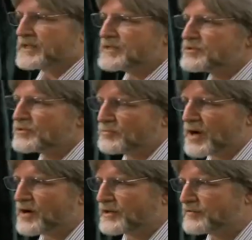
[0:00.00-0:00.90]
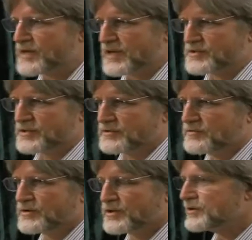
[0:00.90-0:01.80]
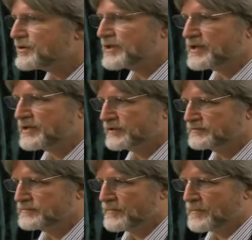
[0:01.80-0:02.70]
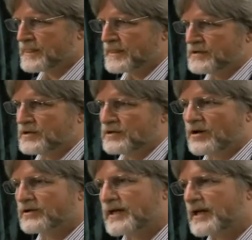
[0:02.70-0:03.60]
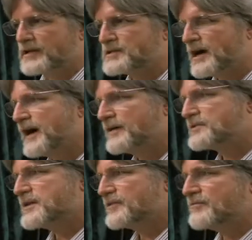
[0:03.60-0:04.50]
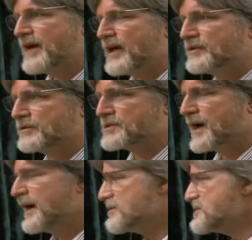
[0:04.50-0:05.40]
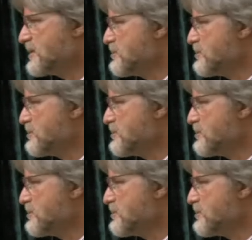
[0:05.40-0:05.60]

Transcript: an integral part of nature, for the good or the ill. All of that is a higher set of values, a higher set